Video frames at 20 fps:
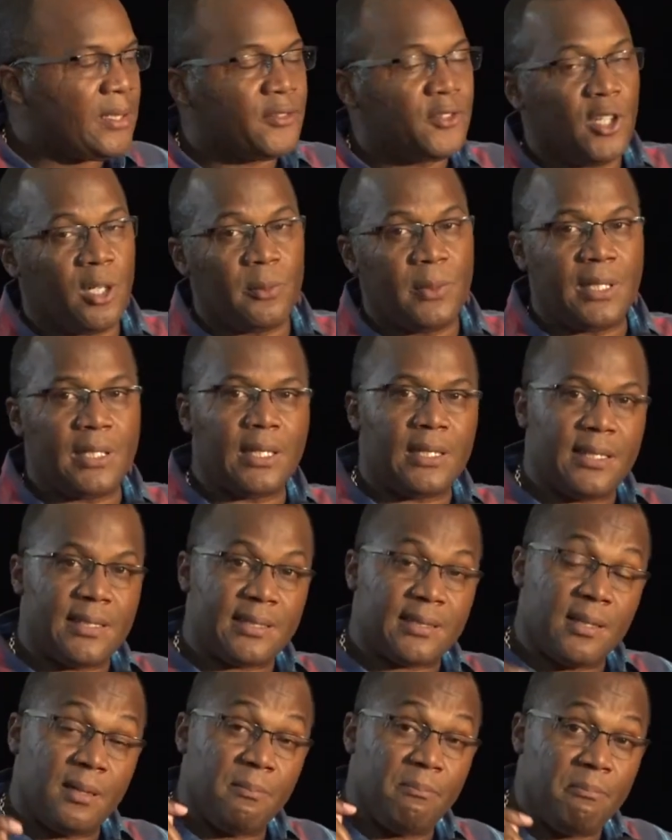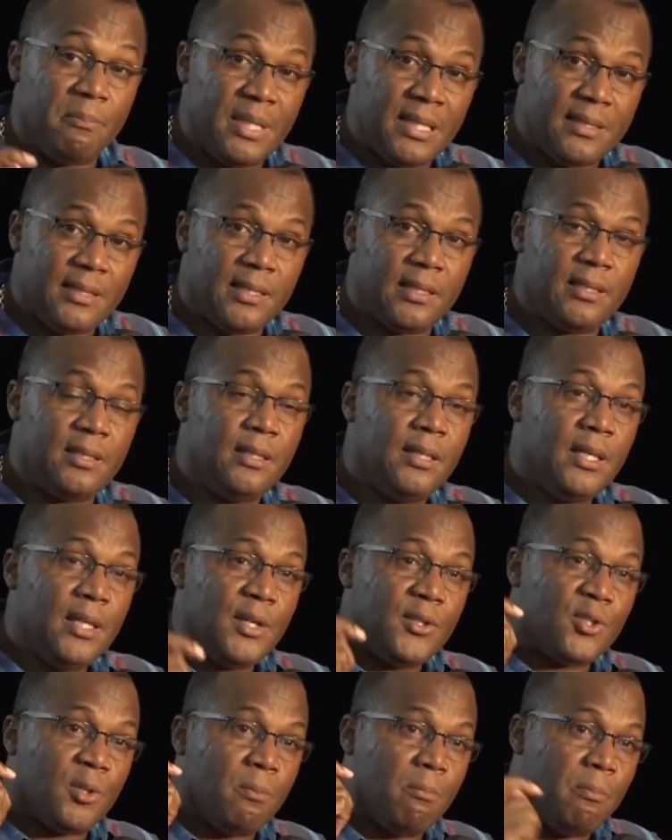of Dominica is committed
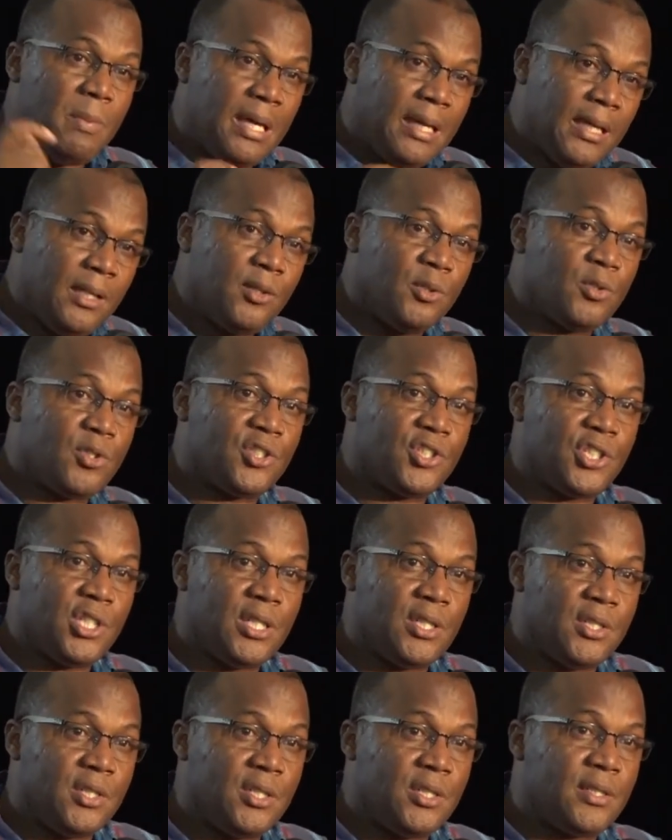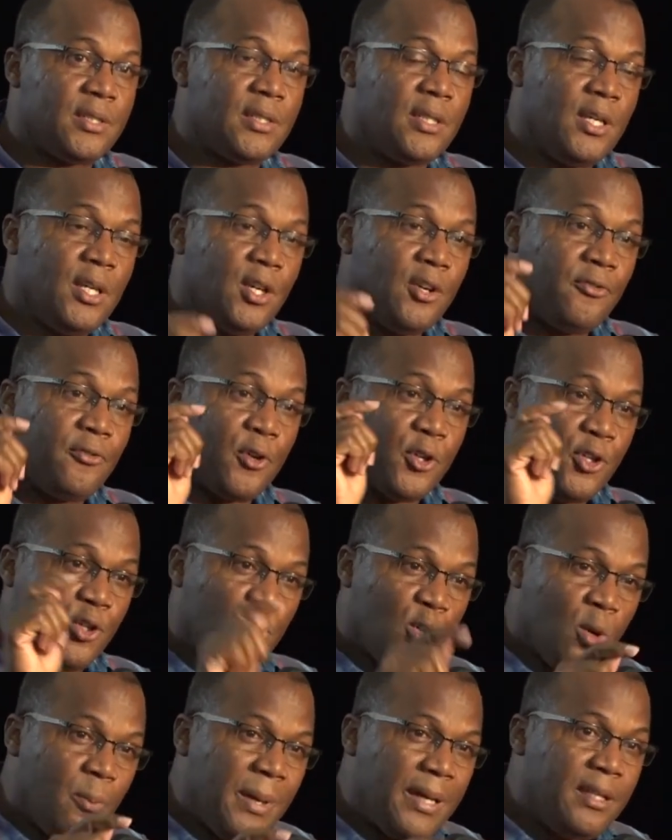to making those changes for
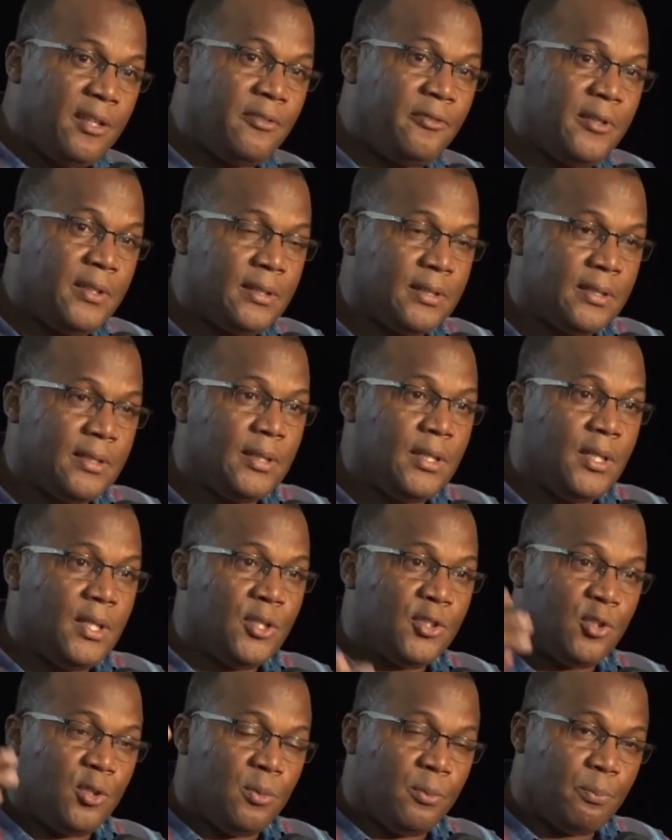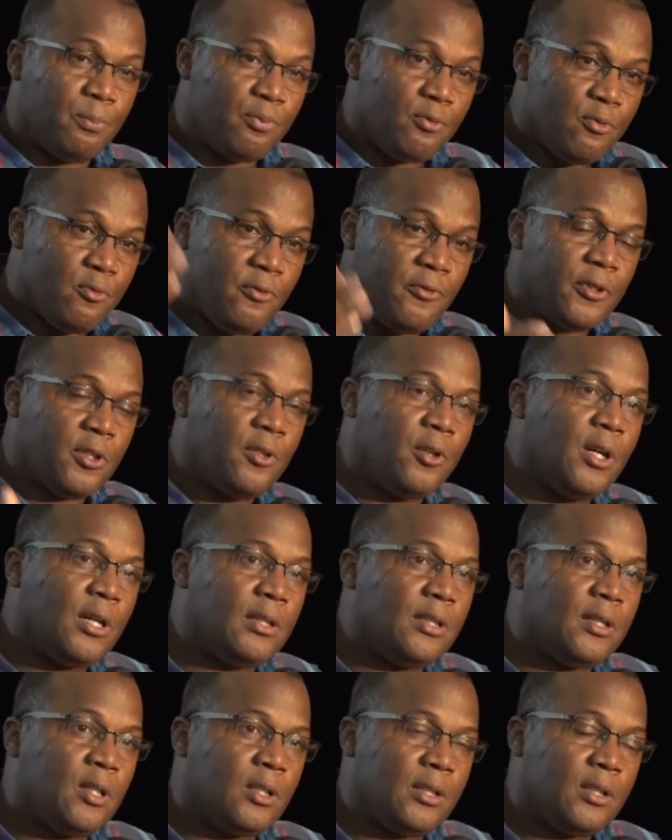your benefit, to improve on
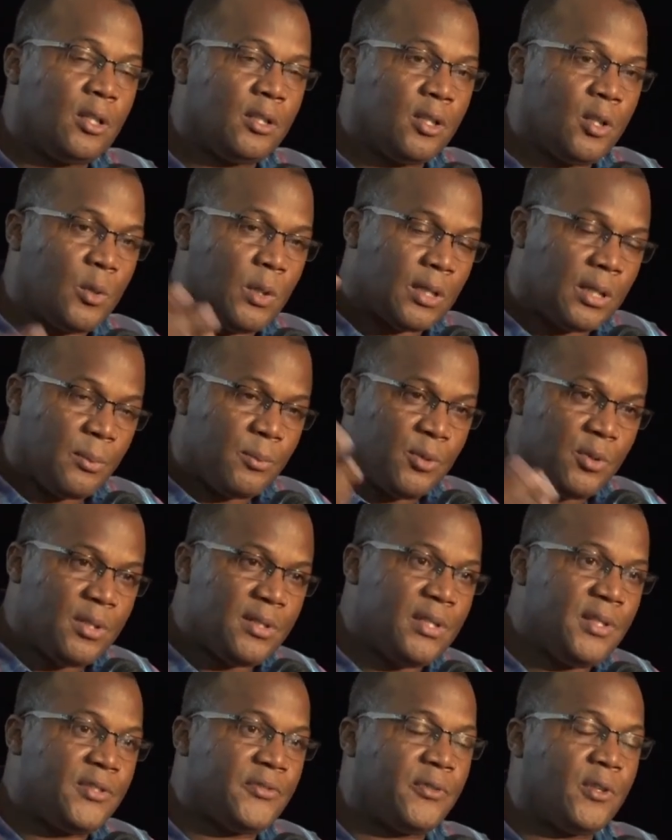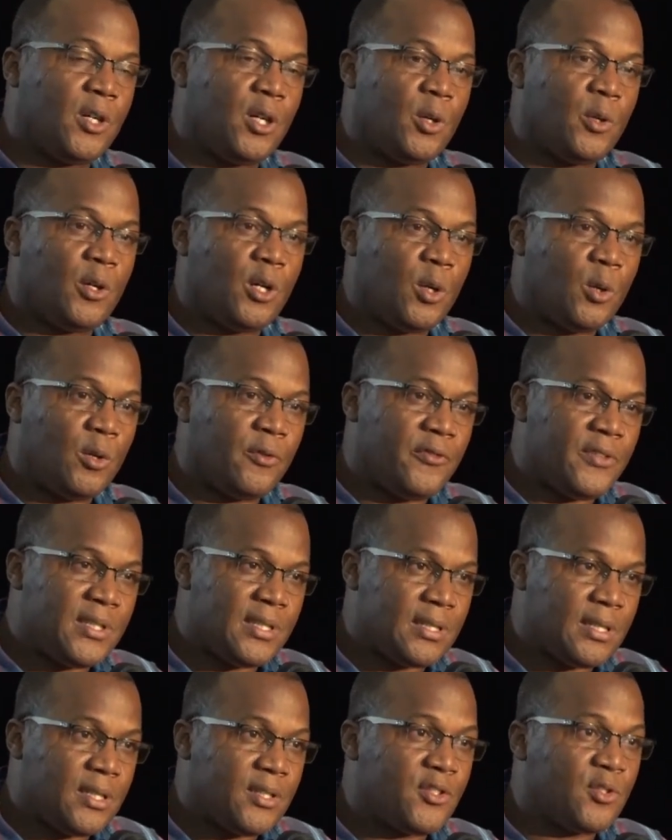our communities, for our
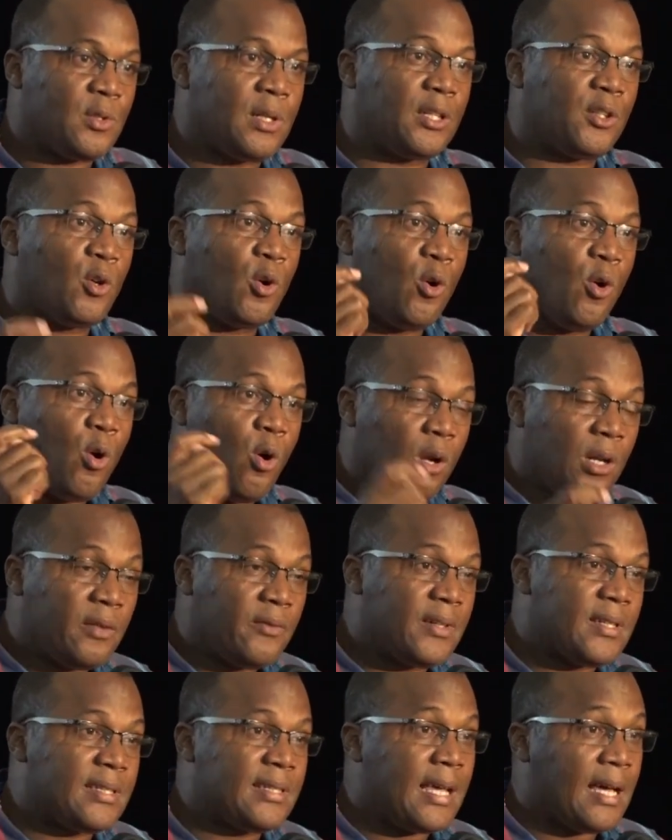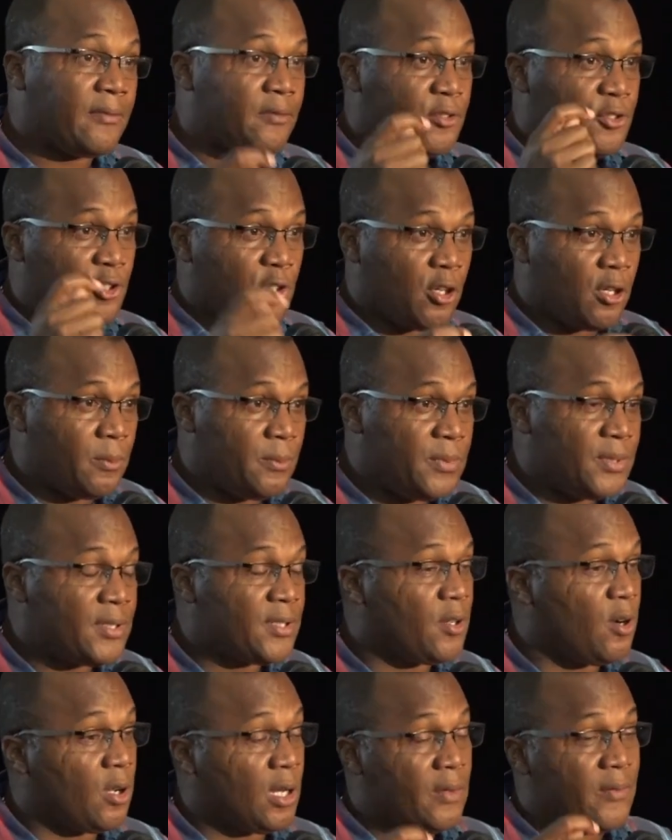visitors, so that all of us have jobs,
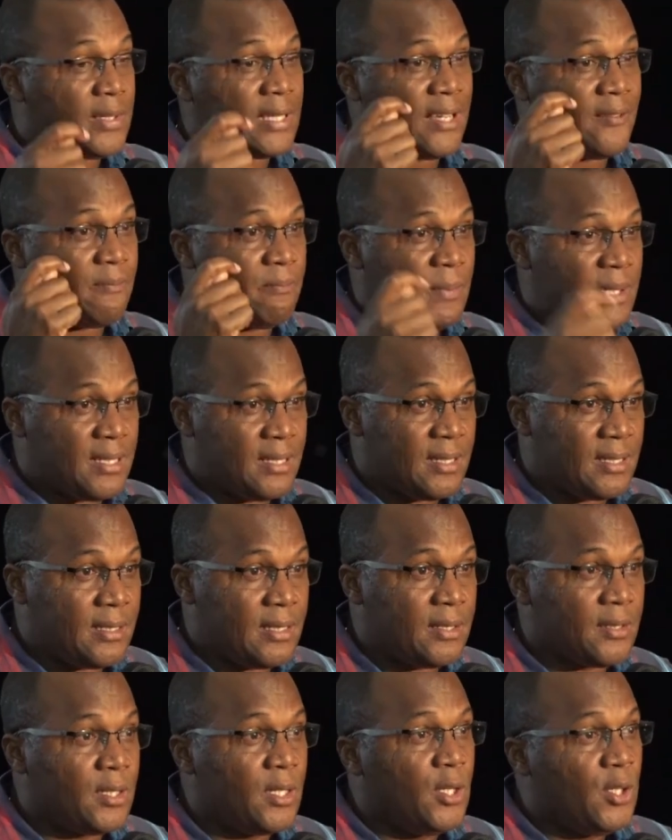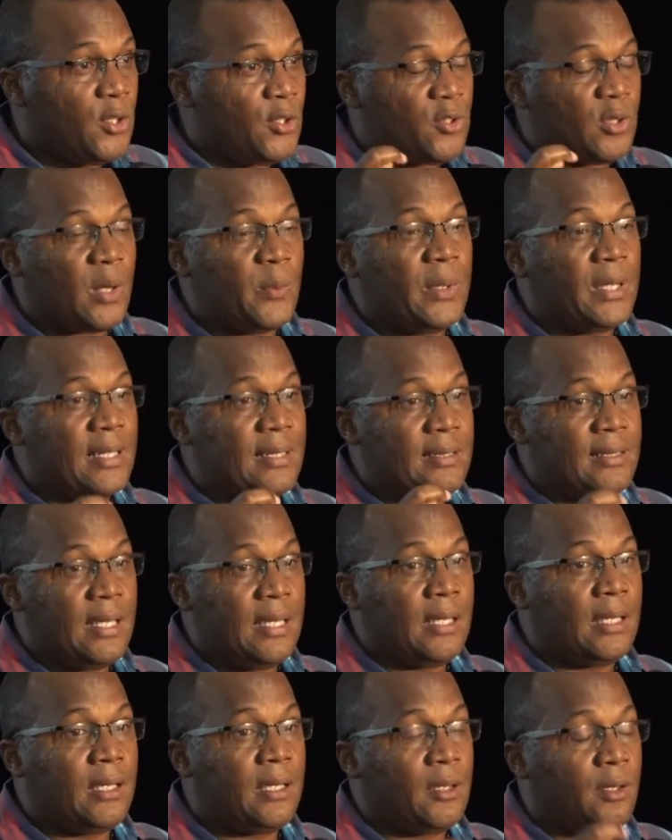all of us have businesses, so that we can
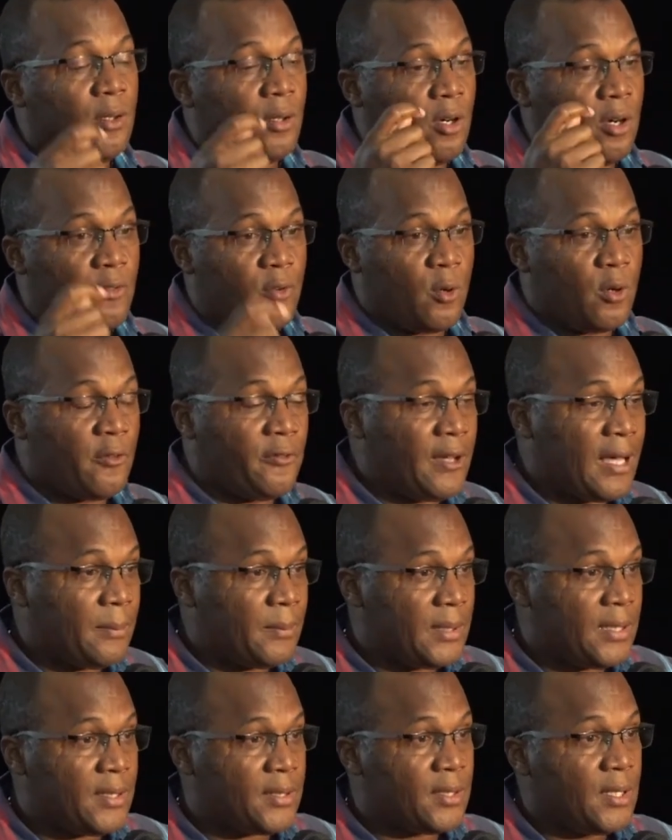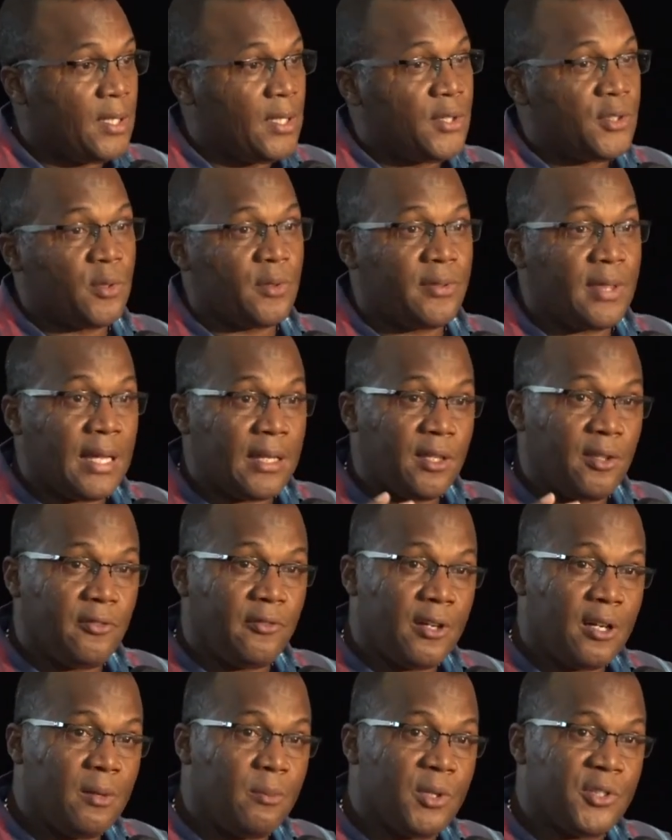take care of our families. So thank you
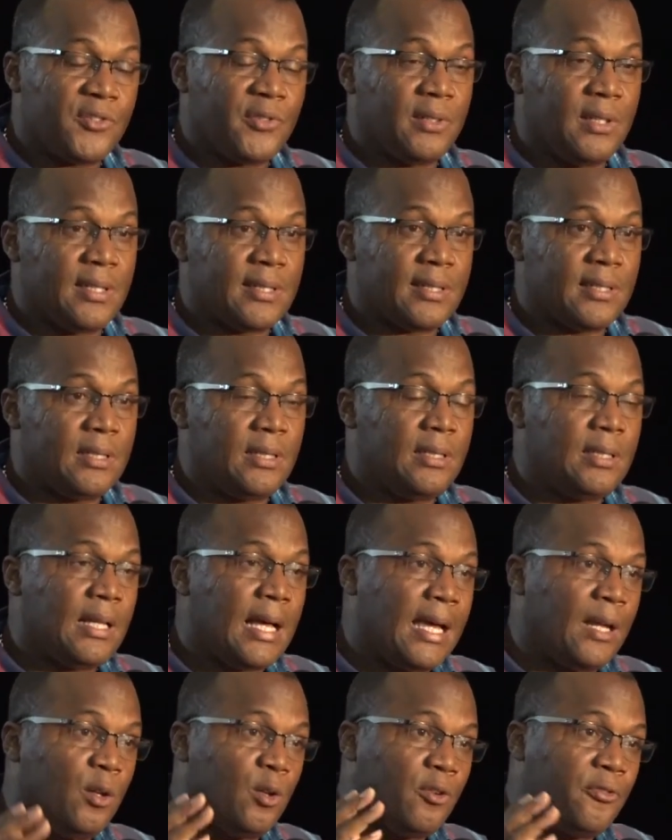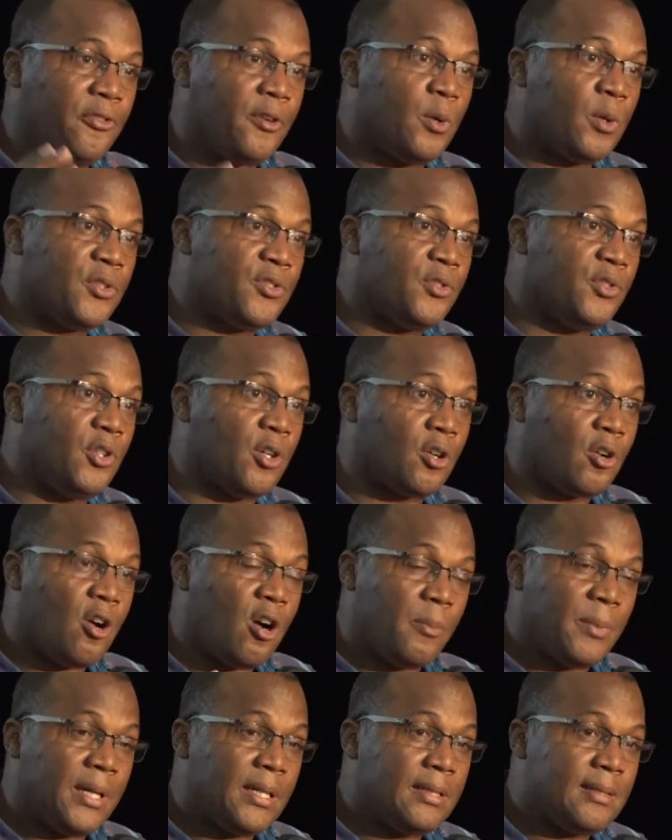very much for listening. I look forward to your
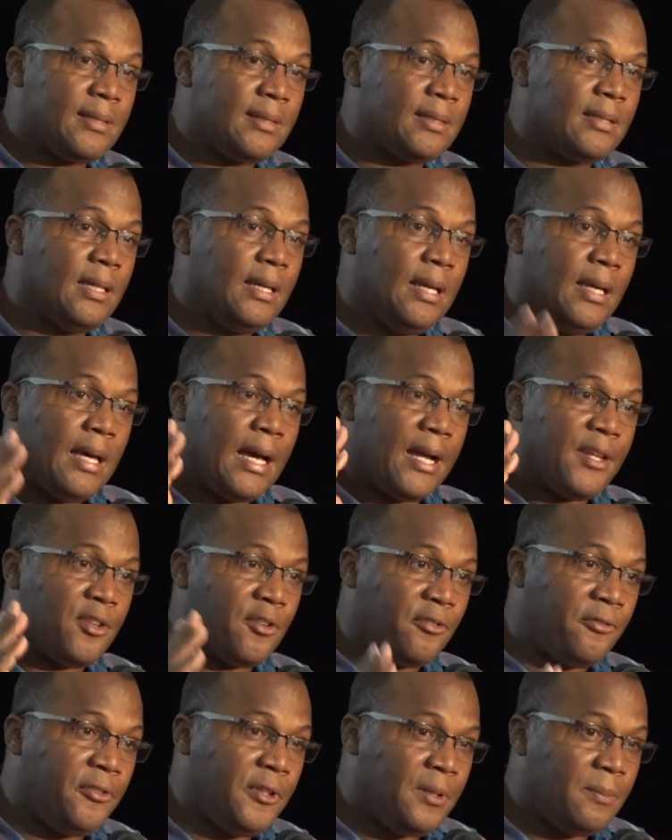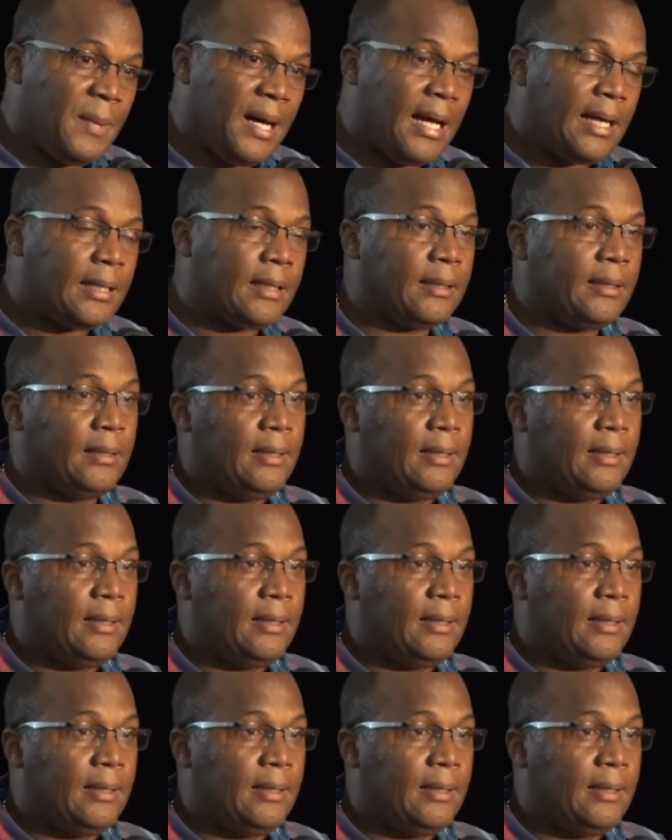comments and your feedback.